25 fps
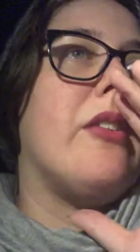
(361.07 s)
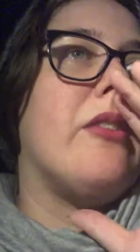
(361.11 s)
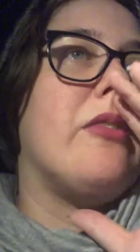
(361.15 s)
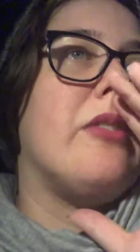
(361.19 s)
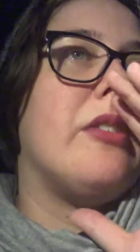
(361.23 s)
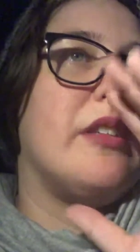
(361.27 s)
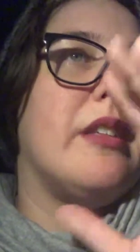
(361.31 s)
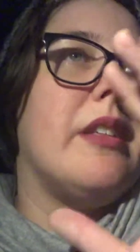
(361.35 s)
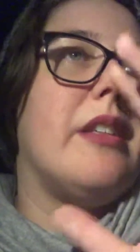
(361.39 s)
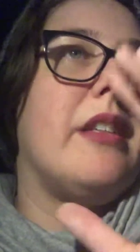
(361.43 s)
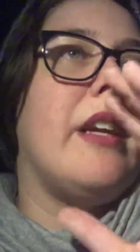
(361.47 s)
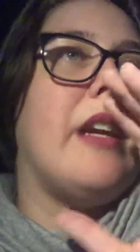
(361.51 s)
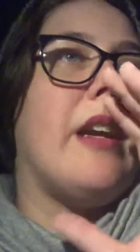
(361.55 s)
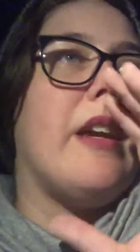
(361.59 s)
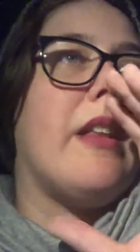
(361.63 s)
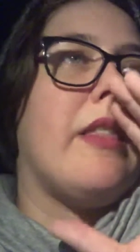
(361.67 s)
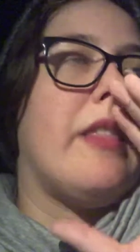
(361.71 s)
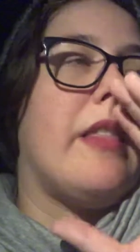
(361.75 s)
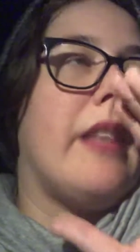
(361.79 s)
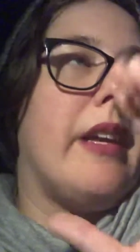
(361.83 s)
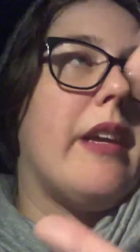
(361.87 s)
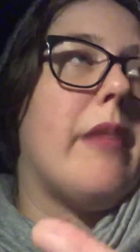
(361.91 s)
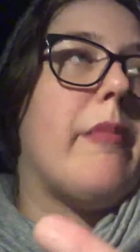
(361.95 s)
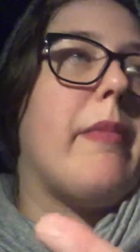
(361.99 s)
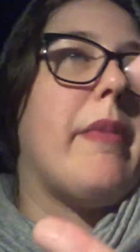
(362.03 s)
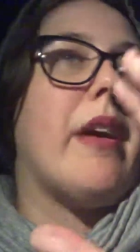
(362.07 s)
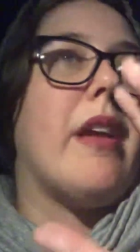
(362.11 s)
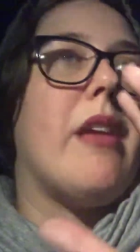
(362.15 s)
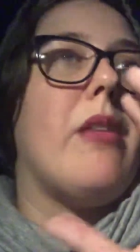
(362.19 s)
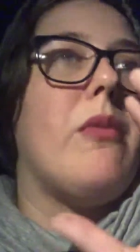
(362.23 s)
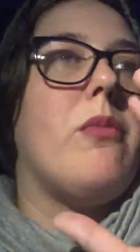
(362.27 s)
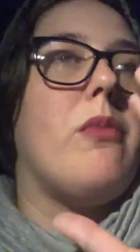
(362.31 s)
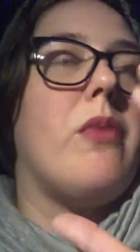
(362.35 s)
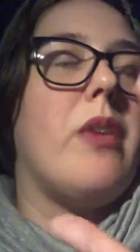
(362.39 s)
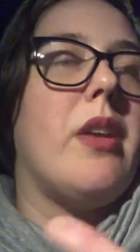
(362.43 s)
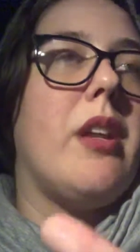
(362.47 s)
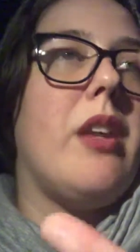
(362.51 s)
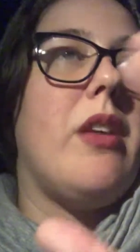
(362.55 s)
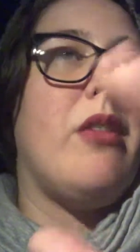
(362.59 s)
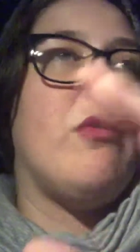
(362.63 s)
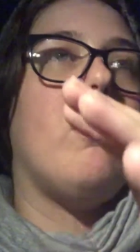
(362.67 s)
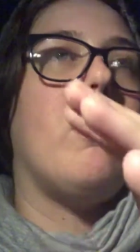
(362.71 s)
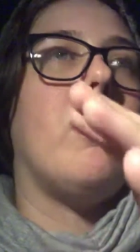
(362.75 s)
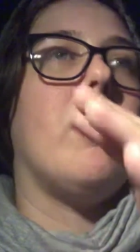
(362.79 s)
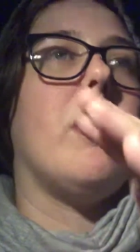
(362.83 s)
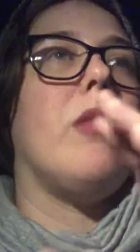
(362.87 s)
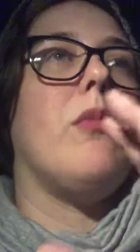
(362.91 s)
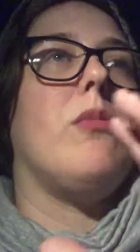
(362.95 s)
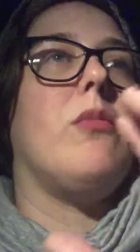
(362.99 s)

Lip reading: Sit down, think about it. What do you want?